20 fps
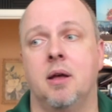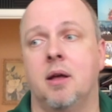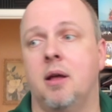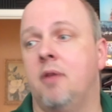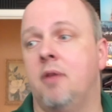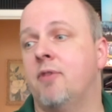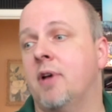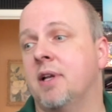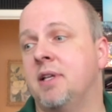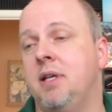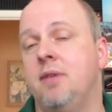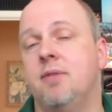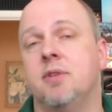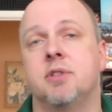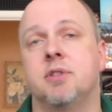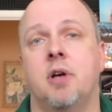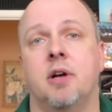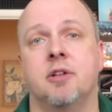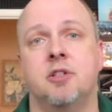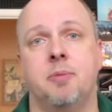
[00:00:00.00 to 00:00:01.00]
In fact, he even
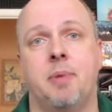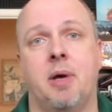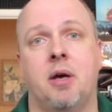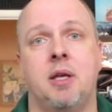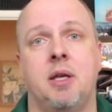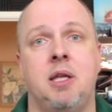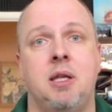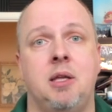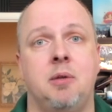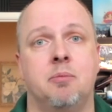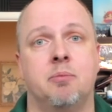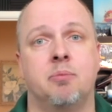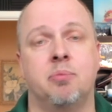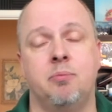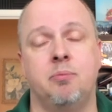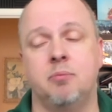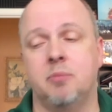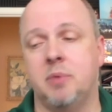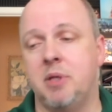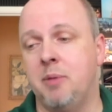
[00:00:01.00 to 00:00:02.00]
talked about he
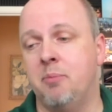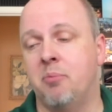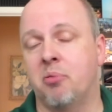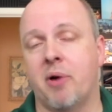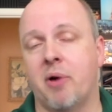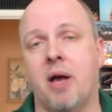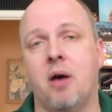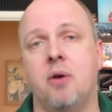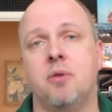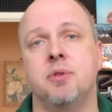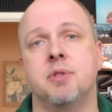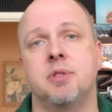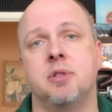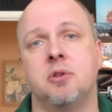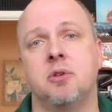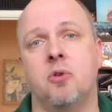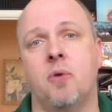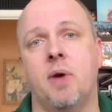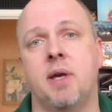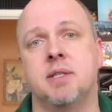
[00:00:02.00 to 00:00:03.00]
he
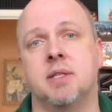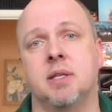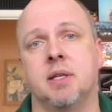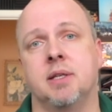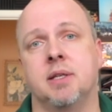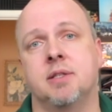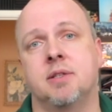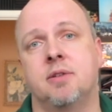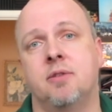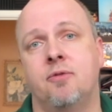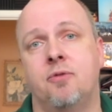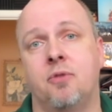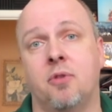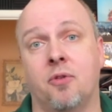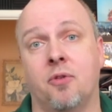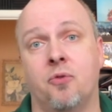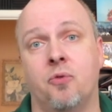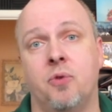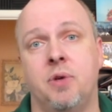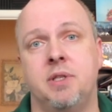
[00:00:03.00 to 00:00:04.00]
browsed Craigslist for the
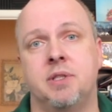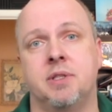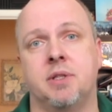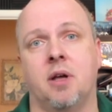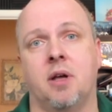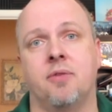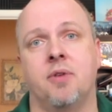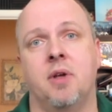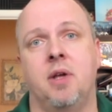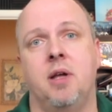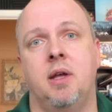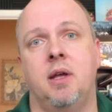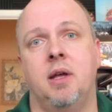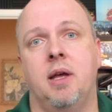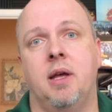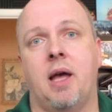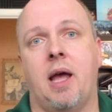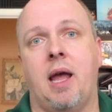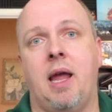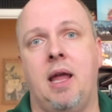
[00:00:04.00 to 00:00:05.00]
free stuff,
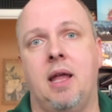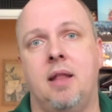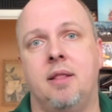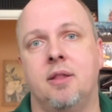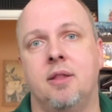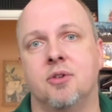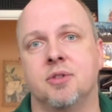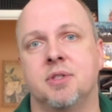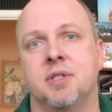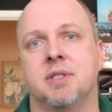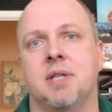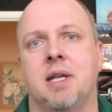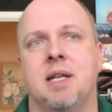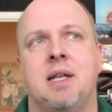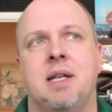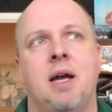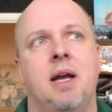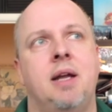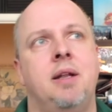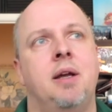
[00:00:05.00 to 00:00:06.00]
and there's this like
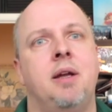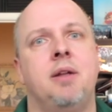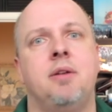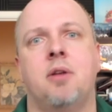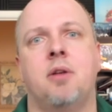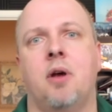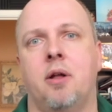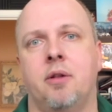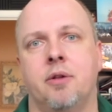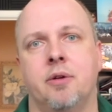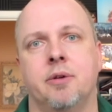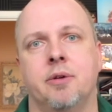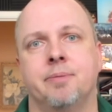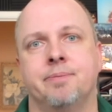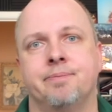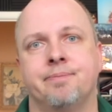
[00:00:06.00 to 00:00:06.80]
$99